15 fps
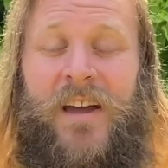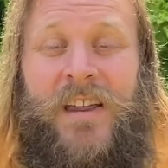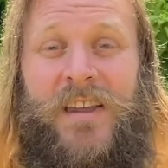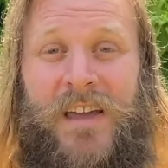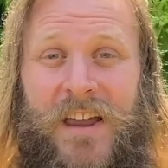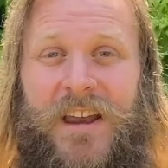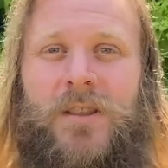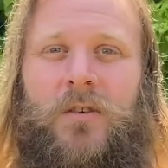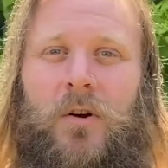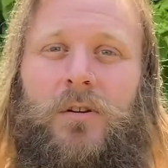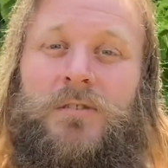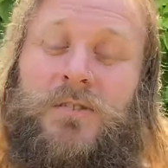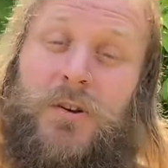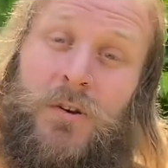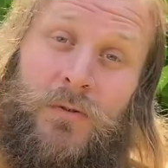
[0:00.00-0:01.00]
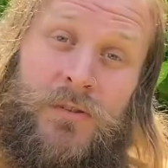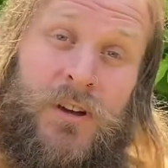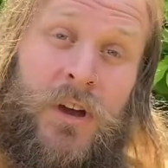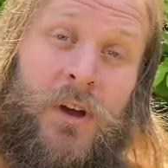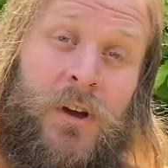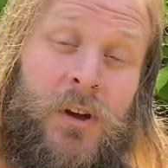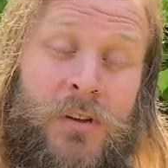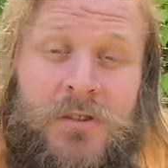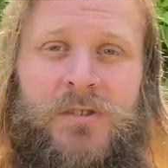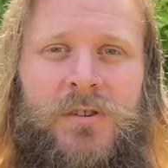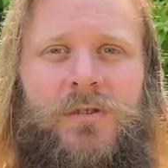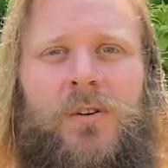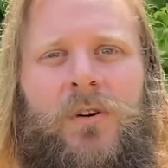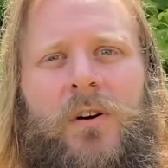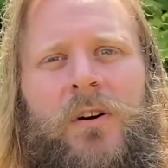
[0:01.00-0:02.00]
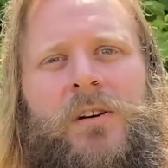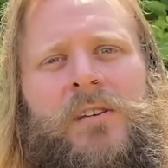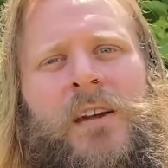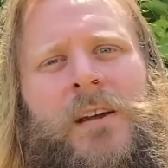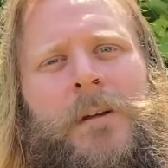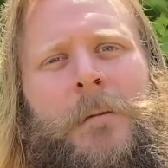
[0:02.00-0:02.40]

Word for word: and in those who turn to God,